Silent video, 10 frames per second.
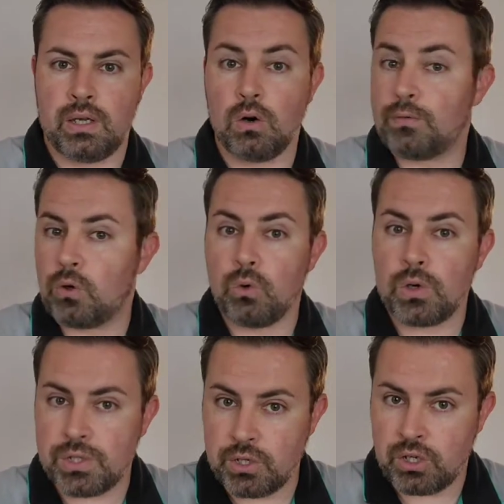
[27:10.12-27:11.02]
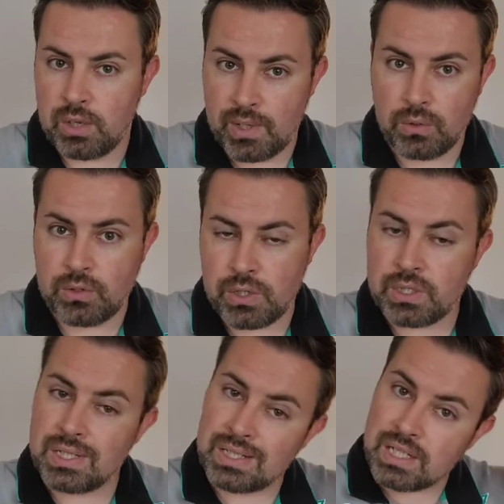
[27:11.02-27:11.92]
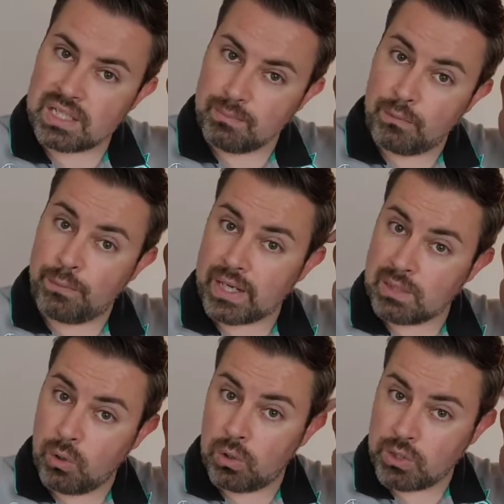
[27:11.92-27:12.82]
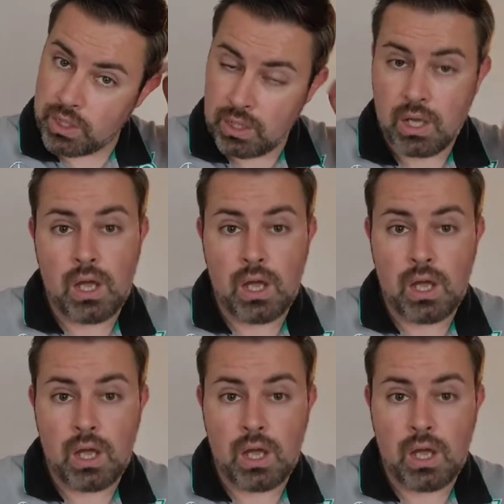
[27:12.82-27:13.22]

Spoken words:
of course, the criminal justice system, but victimology